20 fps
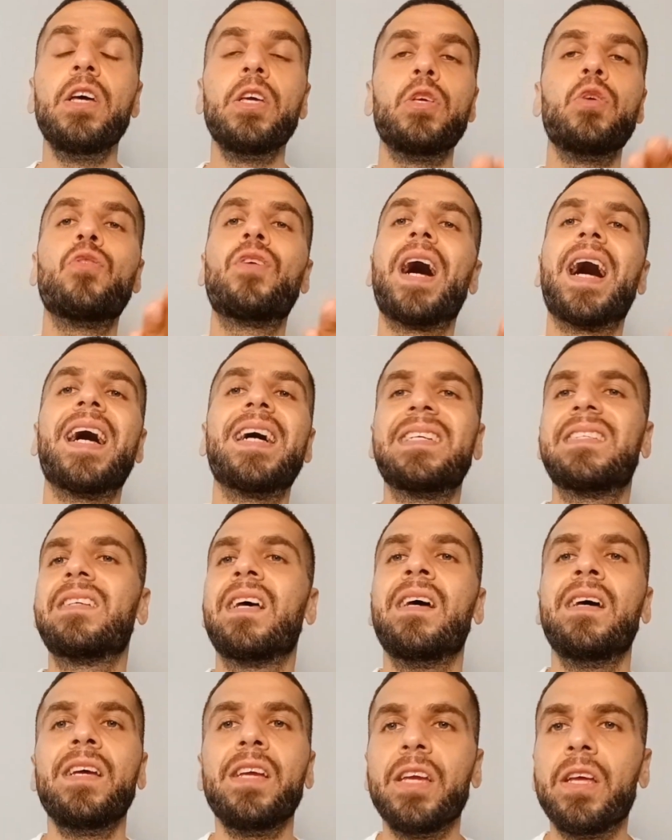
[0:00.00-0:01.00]
You guys,
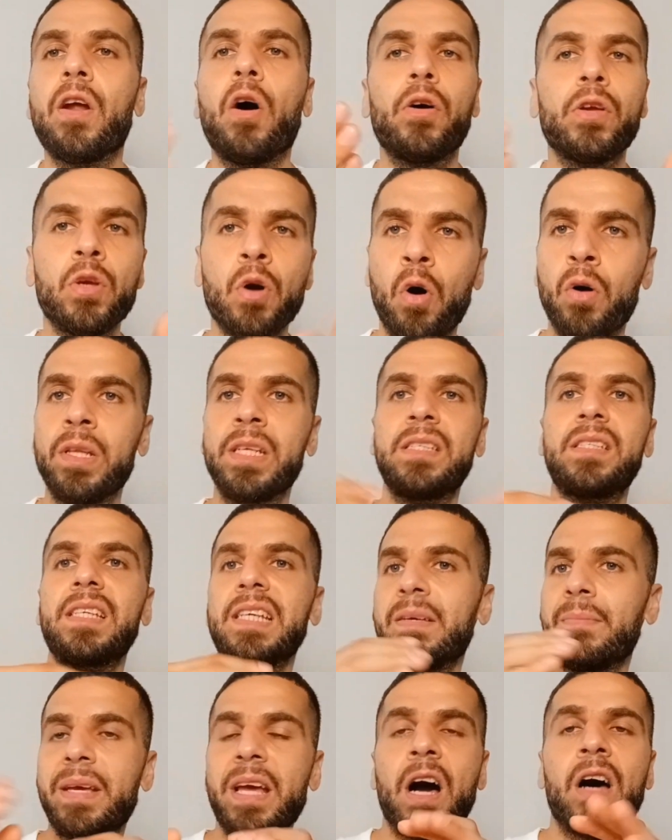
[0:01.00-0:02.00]
you know, you only
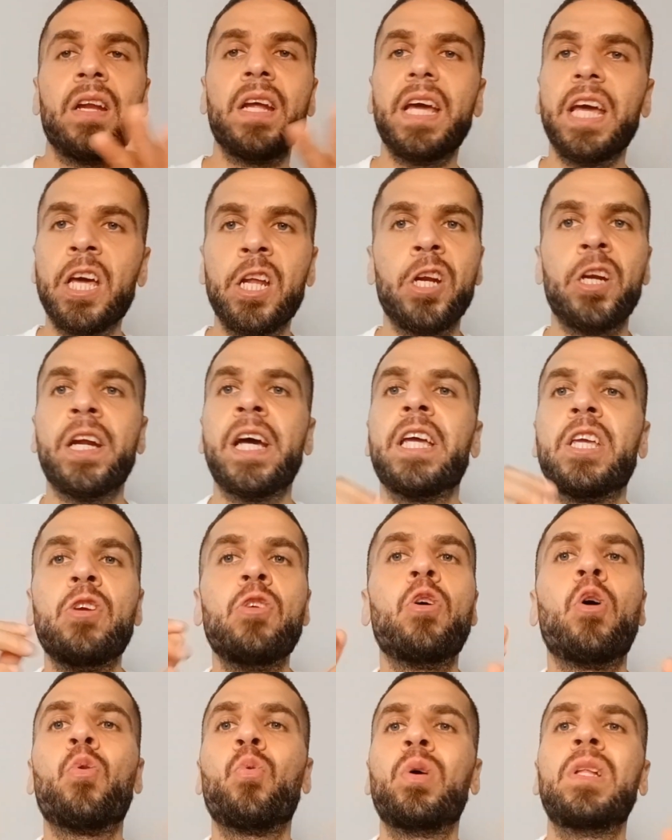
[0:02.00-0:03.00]
see me on the internet. You
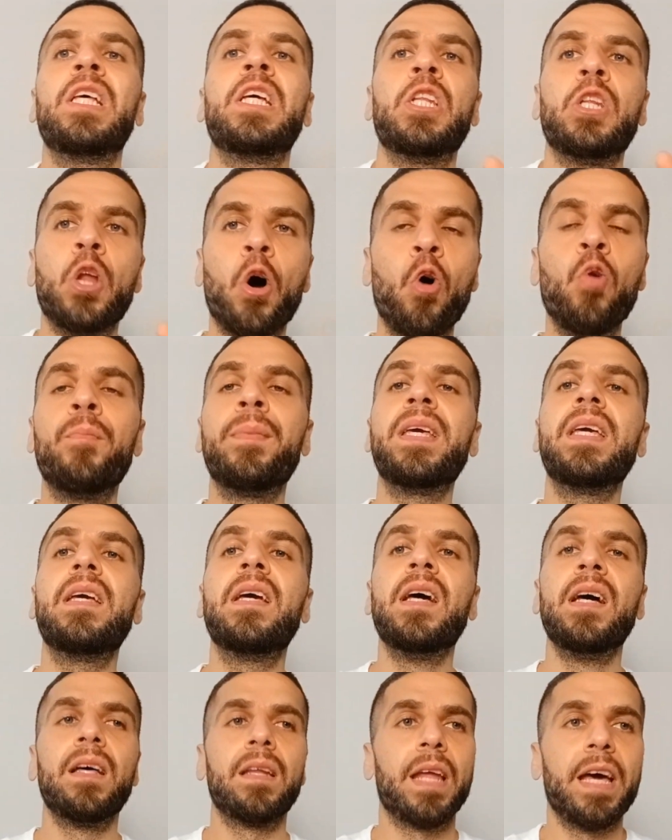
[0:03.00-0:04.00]
don't really know
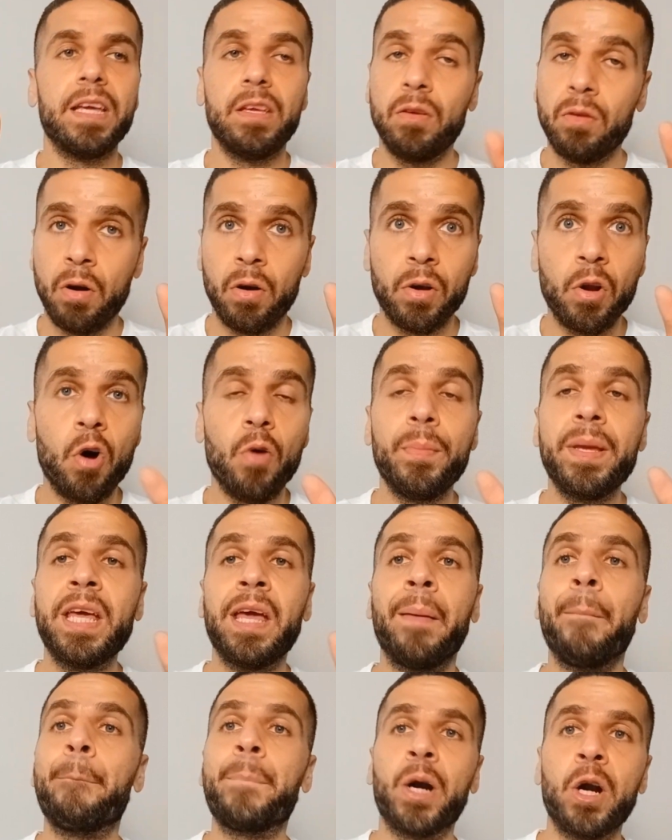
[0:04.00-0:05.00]
me, like you don't know me
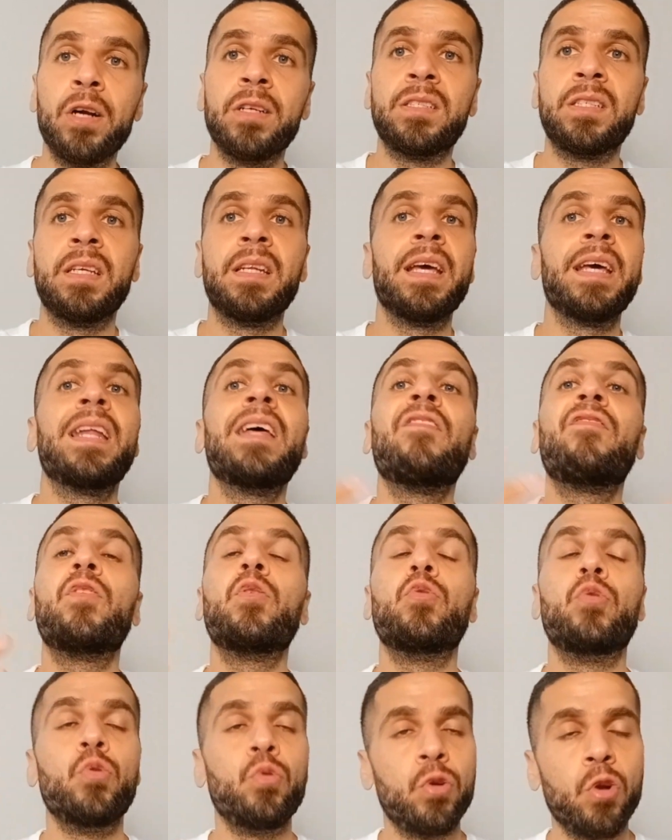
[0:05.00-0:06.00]
in person. And if you
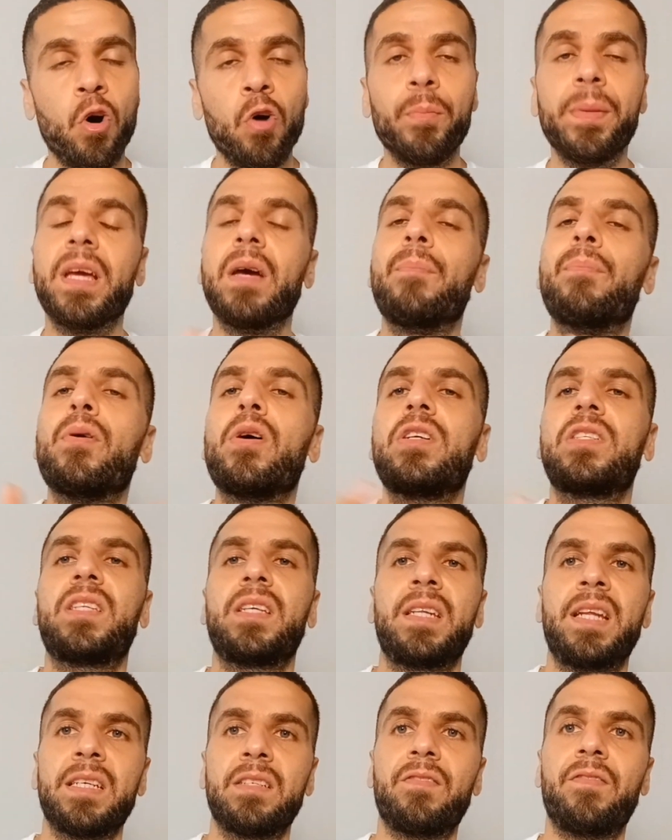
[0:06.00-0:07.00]
do know me in
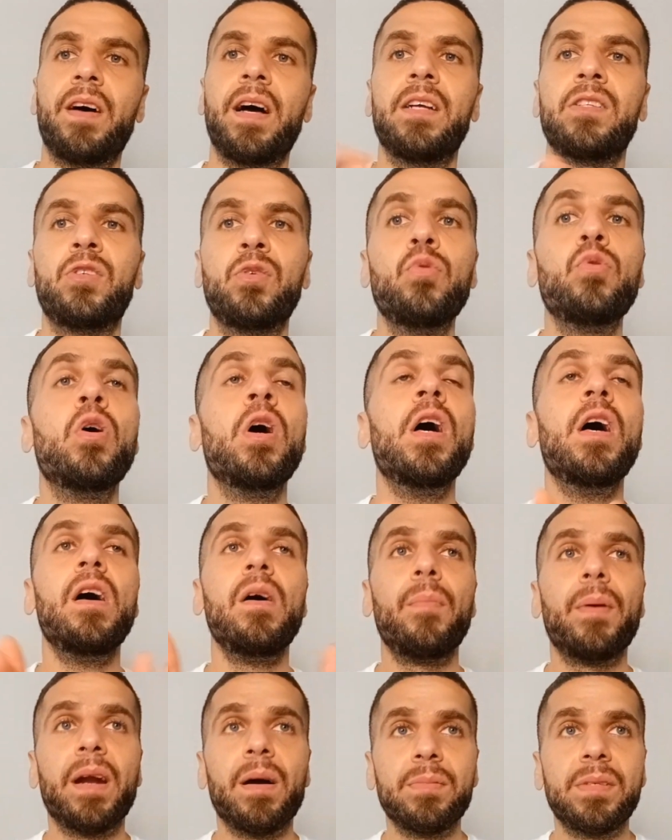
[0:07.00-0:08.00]
person, that's fine too.
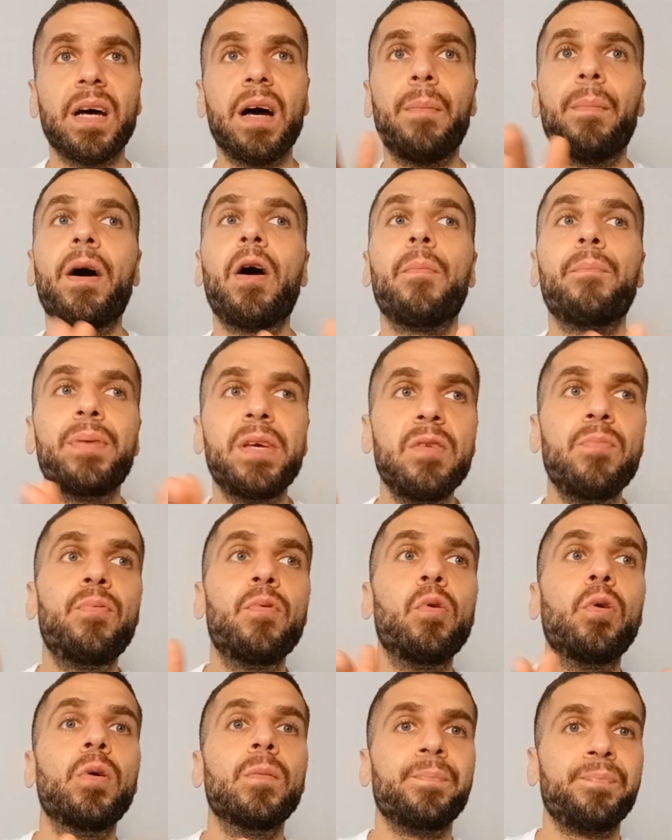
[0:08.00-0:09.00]
But I'm talking about
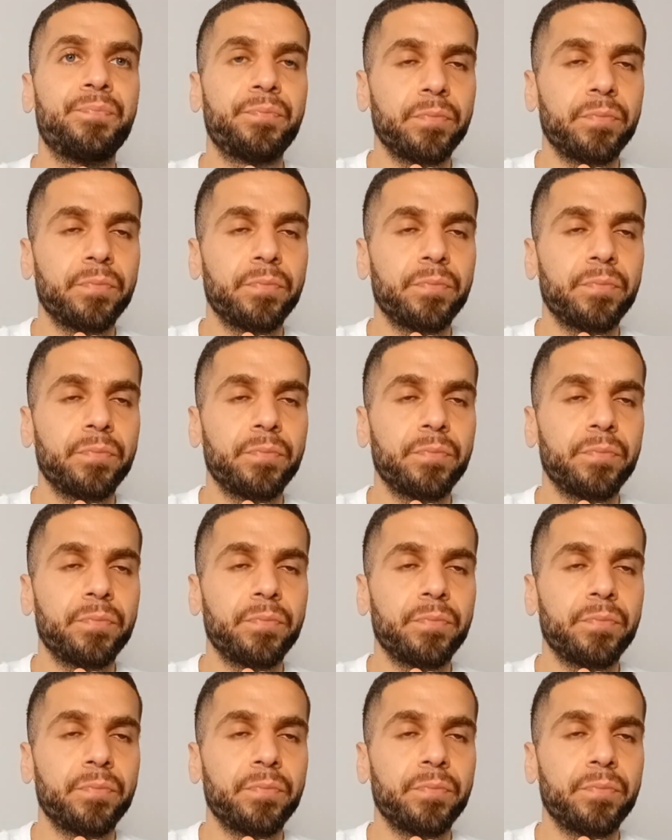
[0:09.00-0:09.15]
people